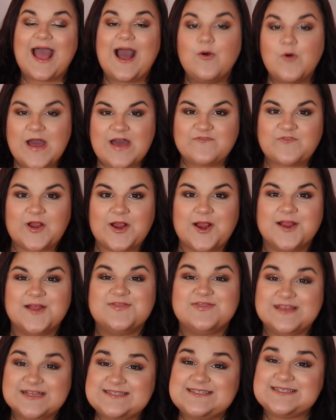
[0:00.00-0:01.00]
However,
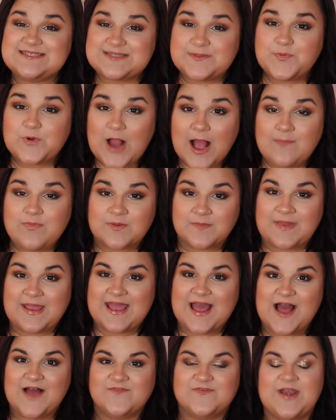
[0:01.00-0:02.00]
this is the problem I
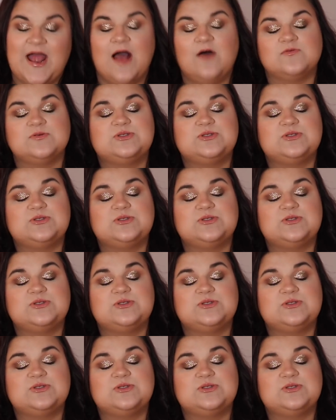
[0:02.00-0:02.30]
have now.